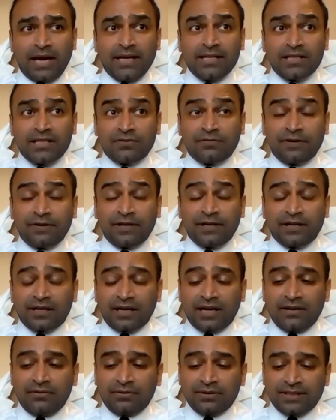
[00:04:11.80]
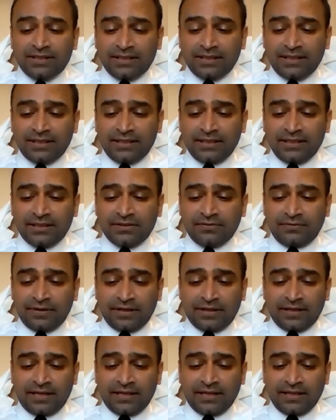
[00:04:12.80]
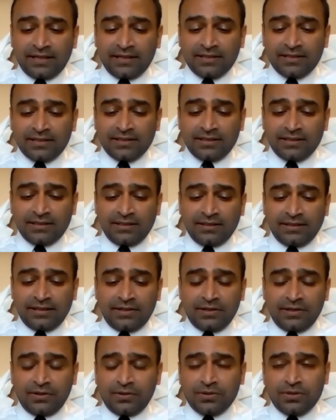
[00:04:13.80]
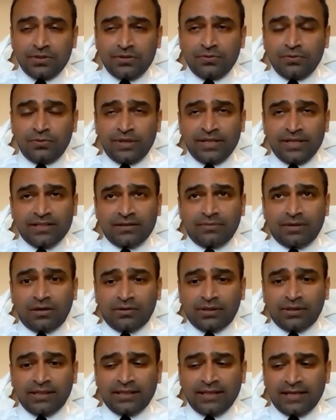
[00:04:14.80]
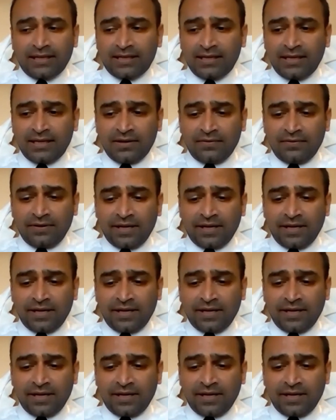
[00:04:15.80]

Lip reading: and it's fair. I would say it's fair, and there are no two ways about it, that